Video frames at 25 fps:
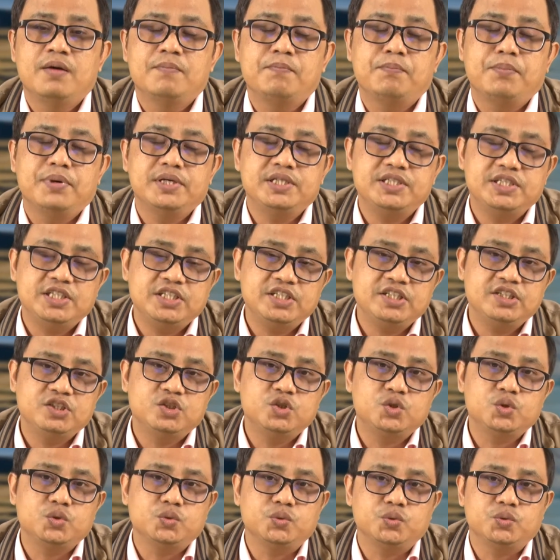pertaining
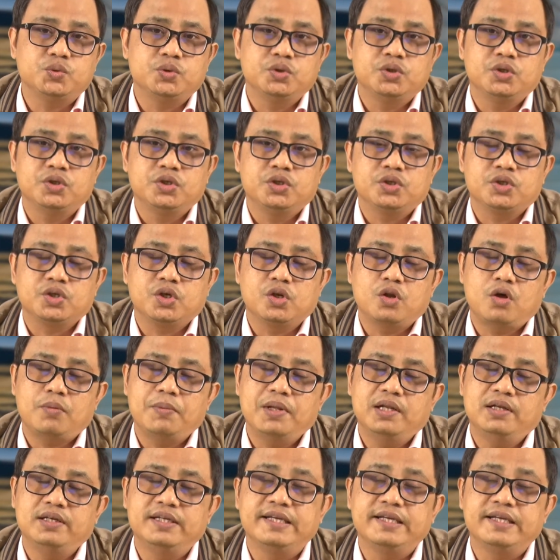to global